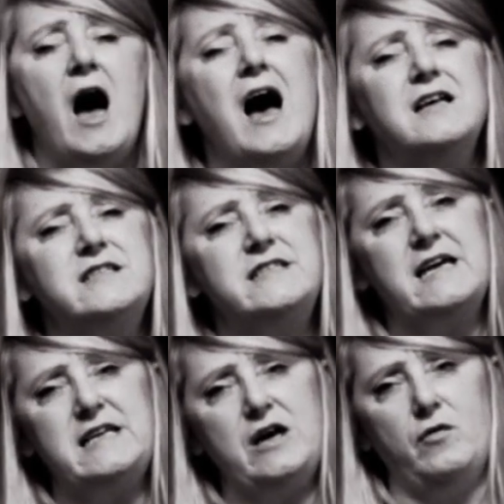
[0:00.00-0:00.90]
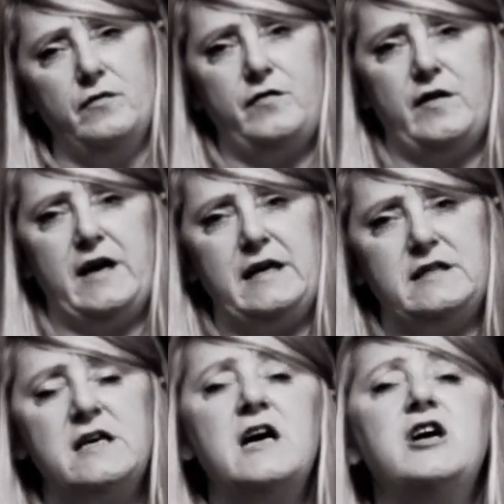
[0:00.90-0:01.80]
unsteady on
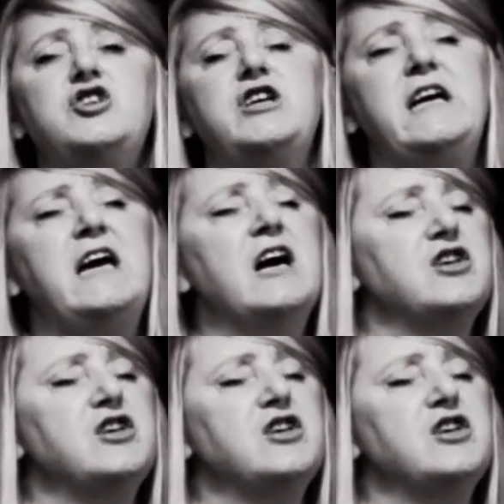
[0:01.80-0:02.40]
feet, she